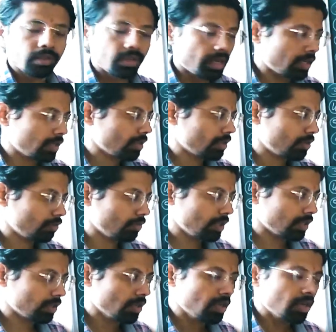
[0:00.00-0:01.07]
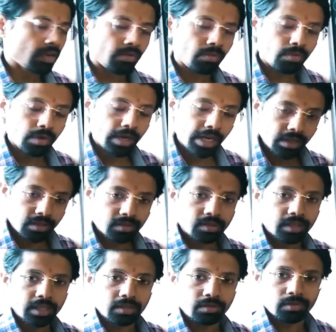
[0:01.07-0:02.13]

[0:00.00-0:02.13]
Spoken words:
and during rains it